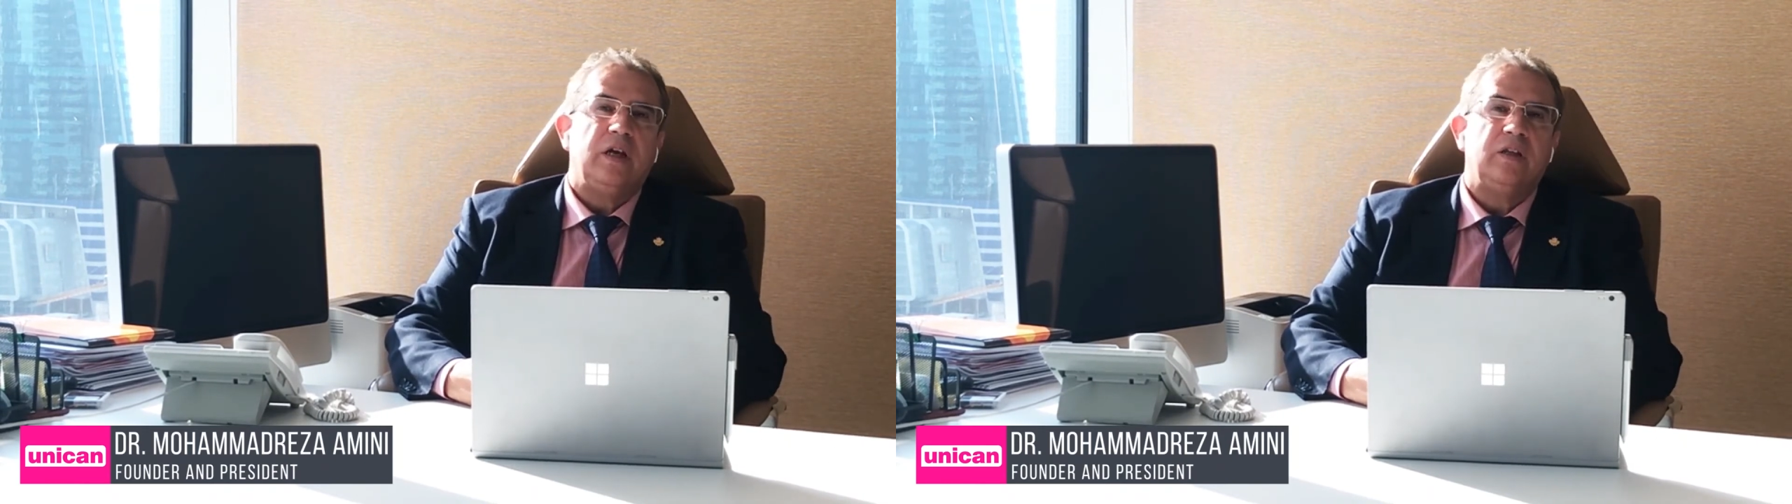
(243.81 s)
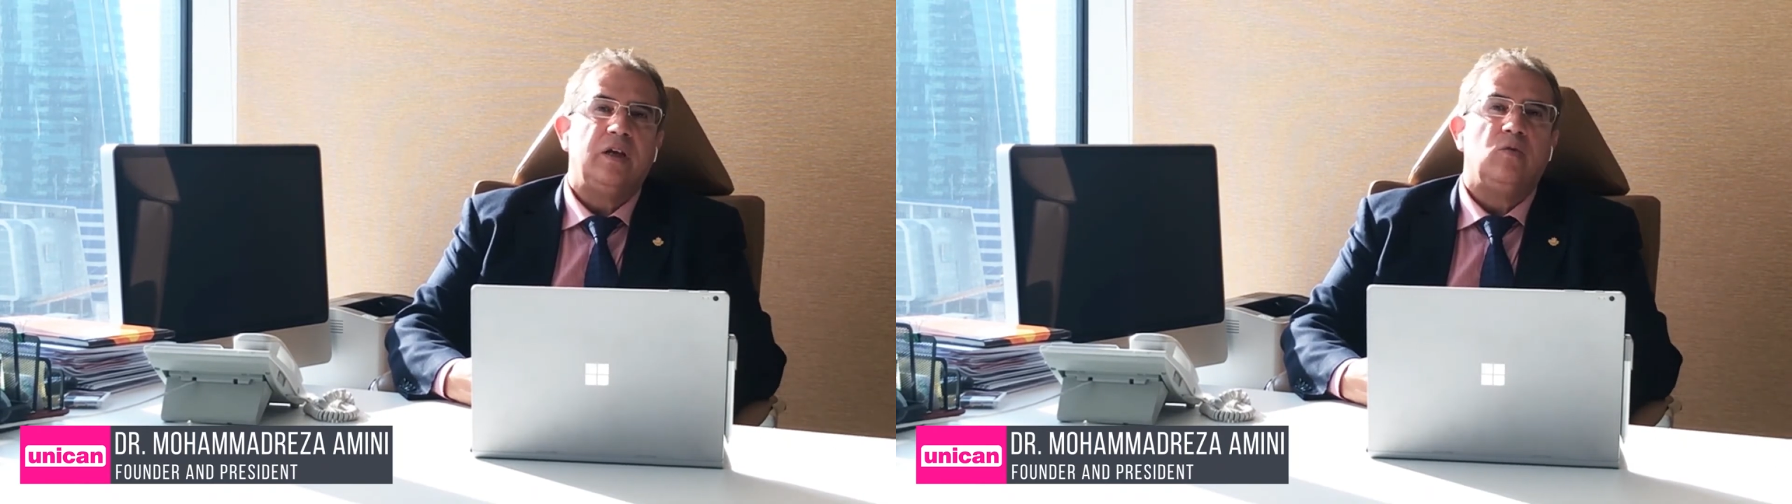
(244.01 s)

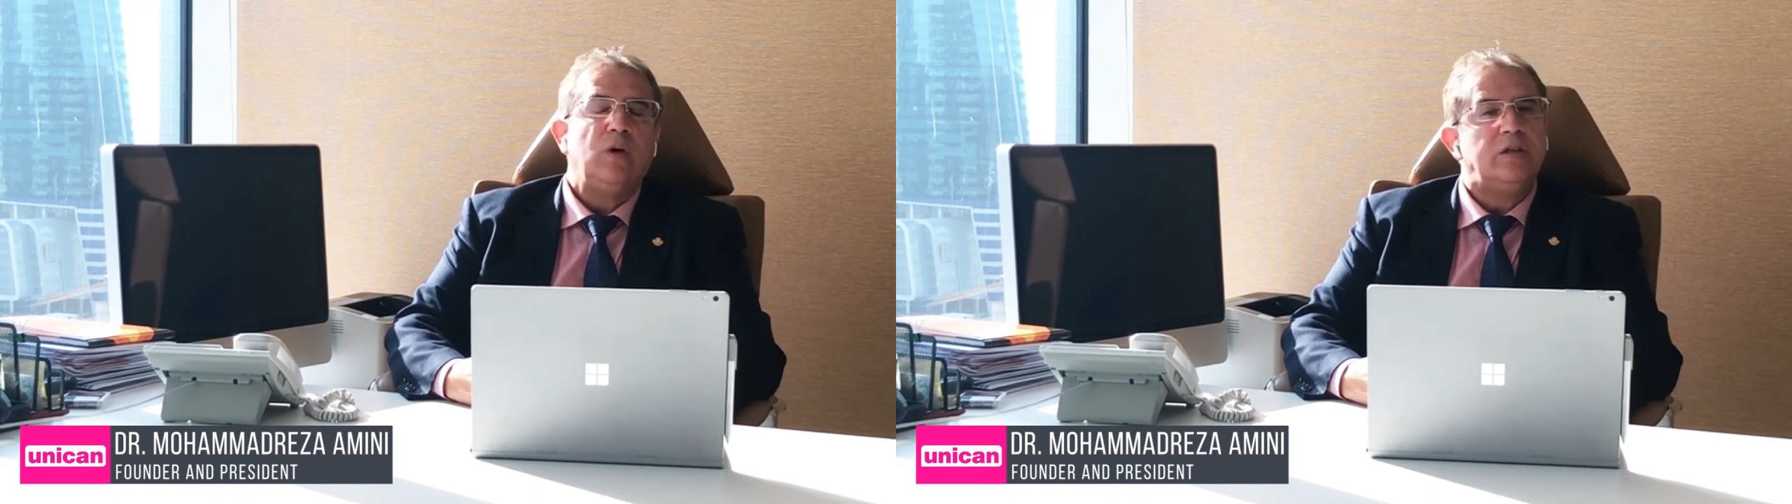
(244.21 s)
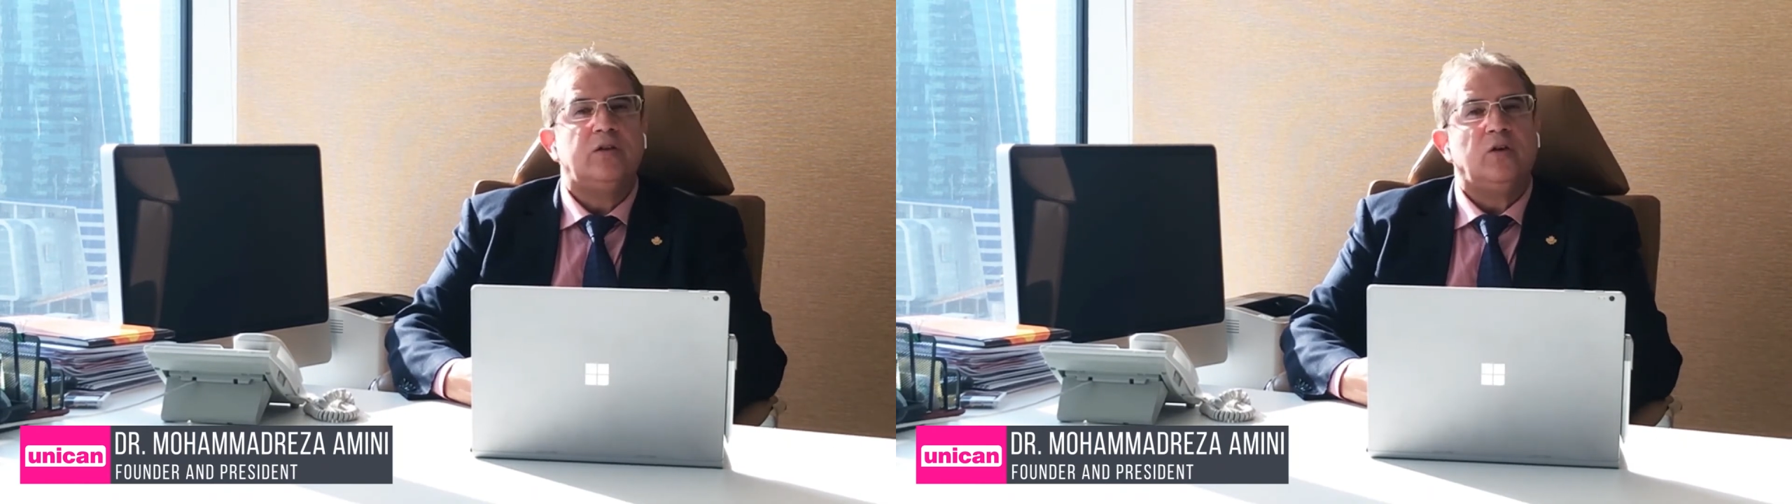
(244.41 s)

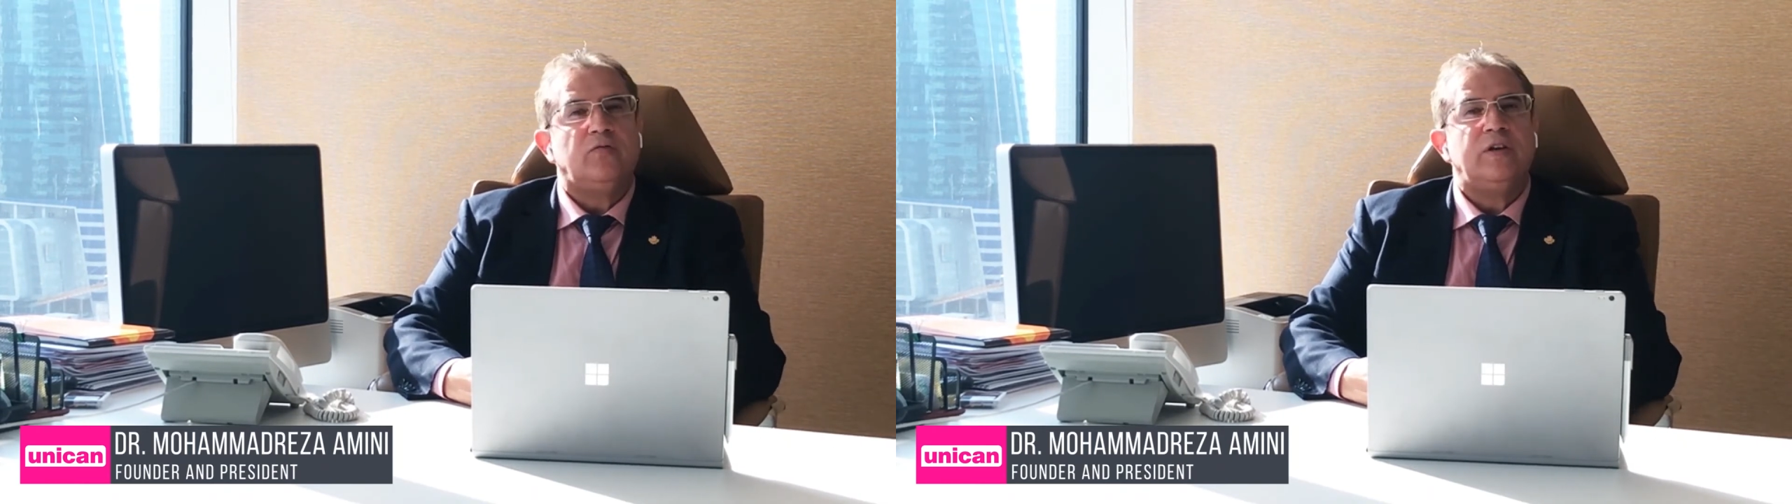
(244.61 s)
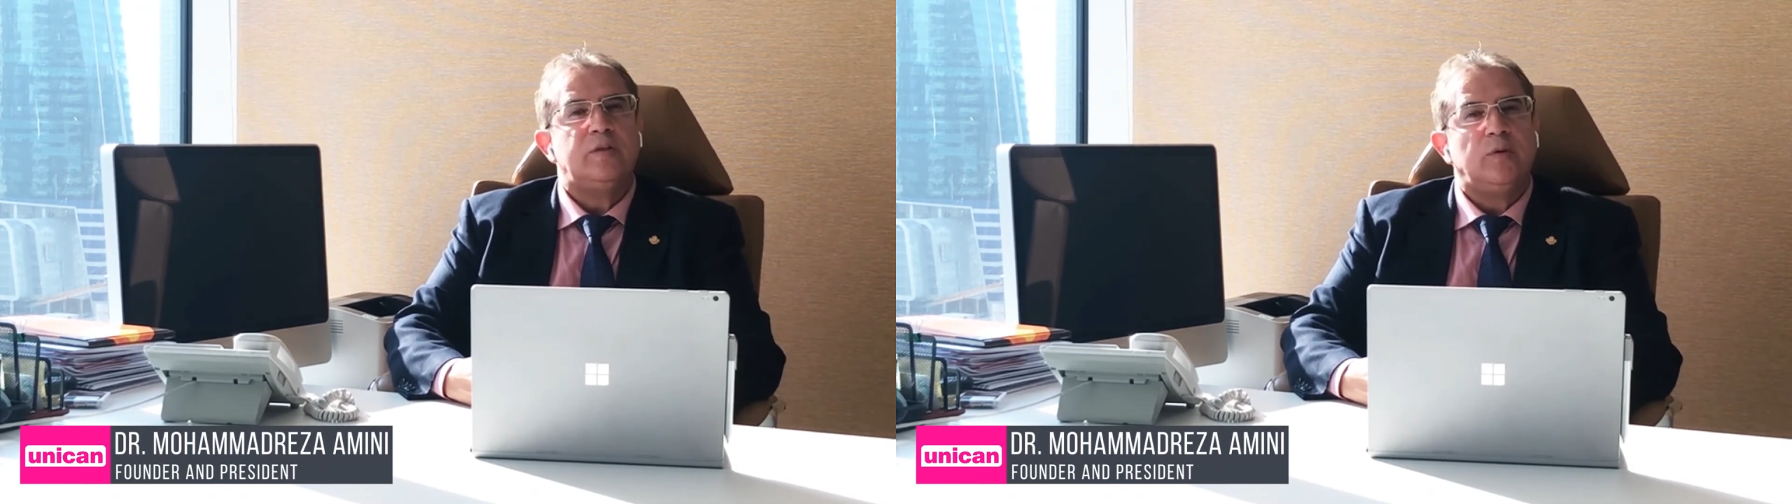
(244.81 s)
the
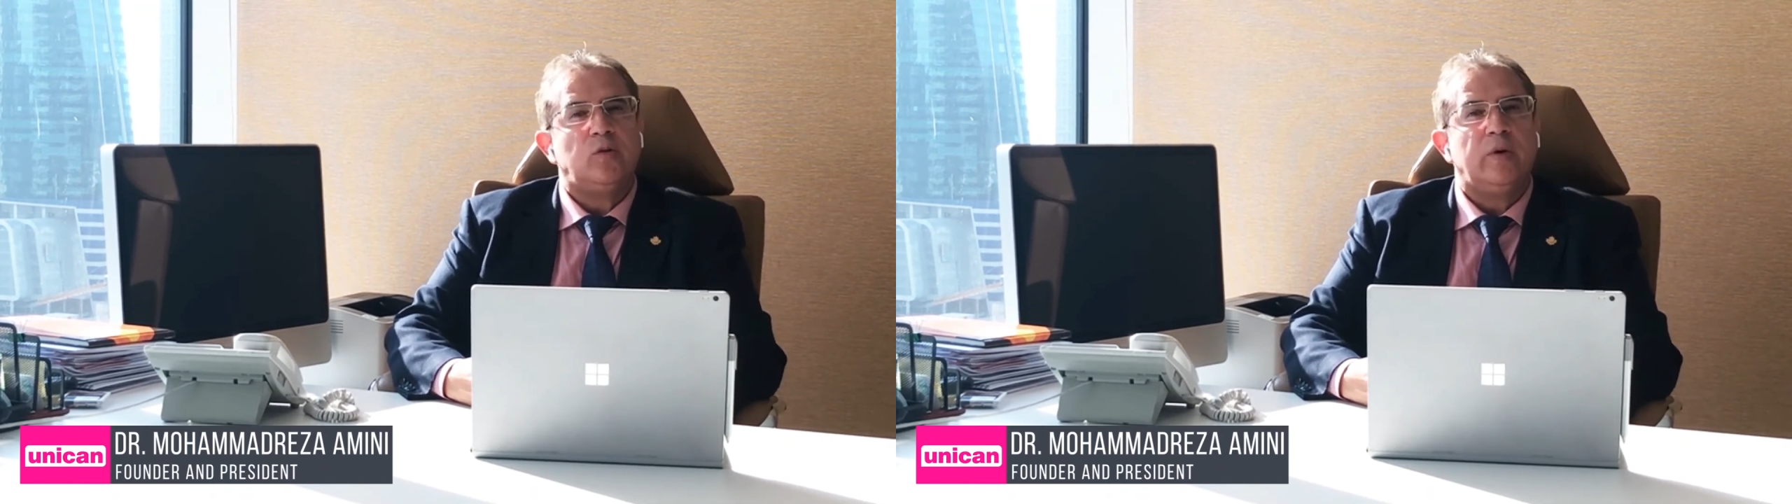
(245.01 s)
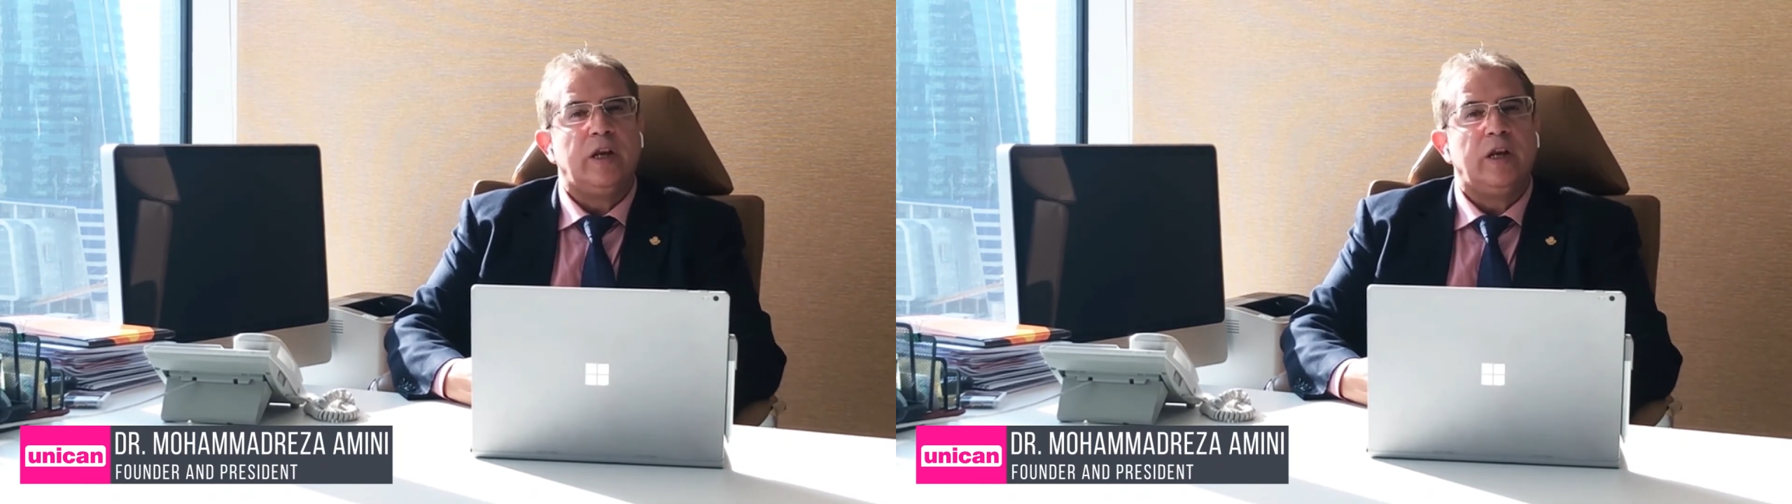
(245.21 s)
difference between